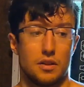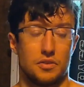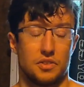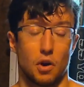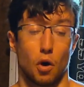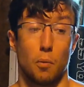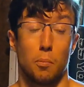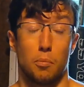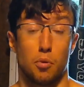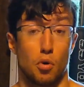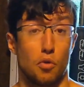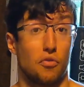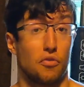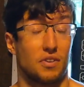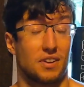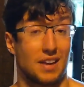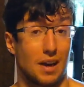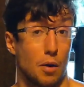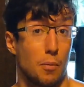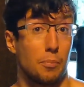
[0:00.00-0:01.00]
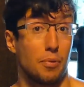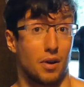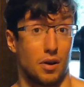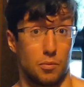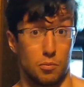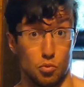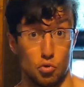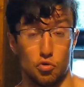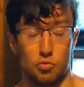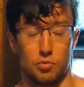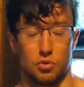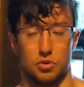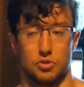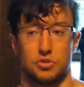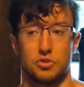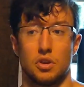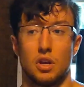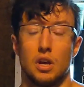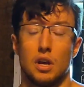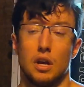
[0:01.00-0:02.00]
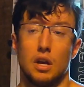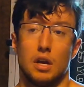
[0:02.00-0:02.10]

they are both compound movements.